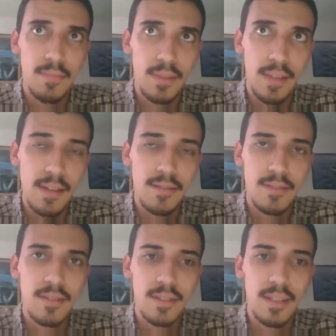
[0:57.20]

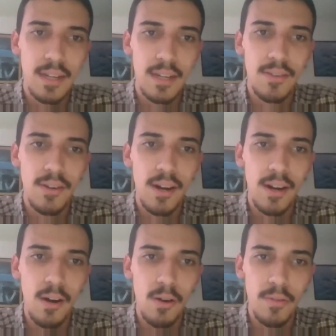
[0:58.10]
test. There
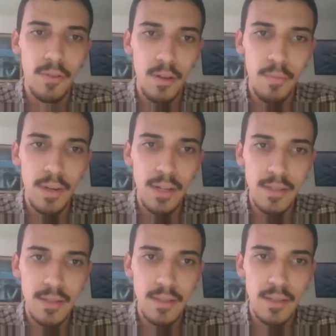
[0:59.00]
are a lot of
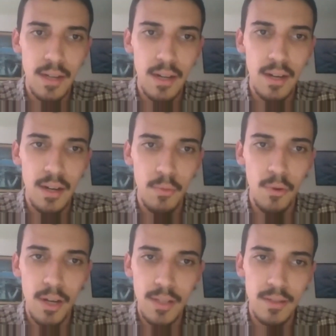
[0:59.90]
companies
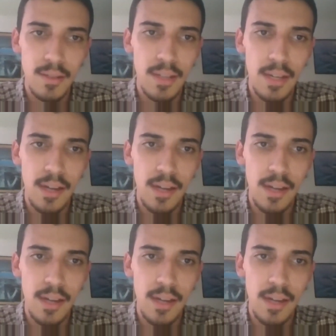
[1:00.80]
abroad that